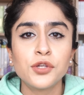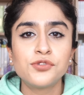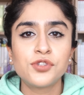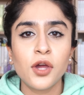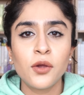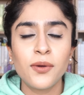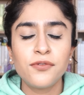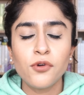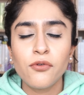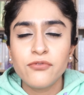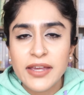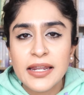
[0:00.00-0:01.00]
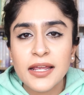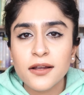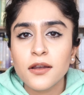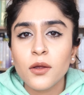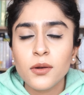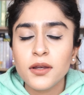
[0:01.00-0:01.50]
So if you're feeling
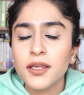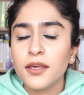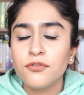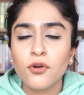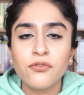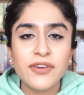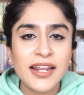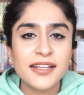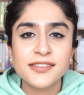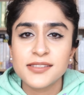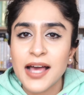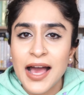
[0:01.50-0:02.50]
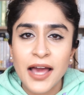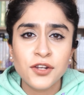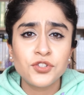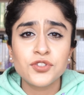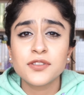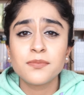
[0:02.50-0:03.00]
lonely, if you're feeling
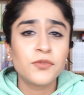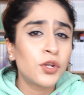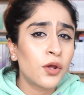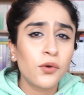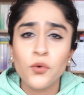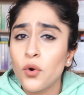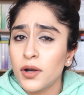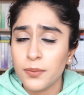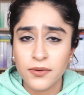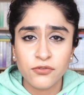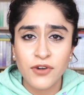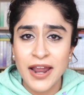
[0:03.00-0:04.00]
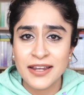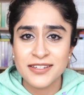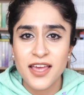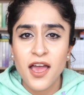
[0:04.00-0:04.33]
sad, just call up a friend,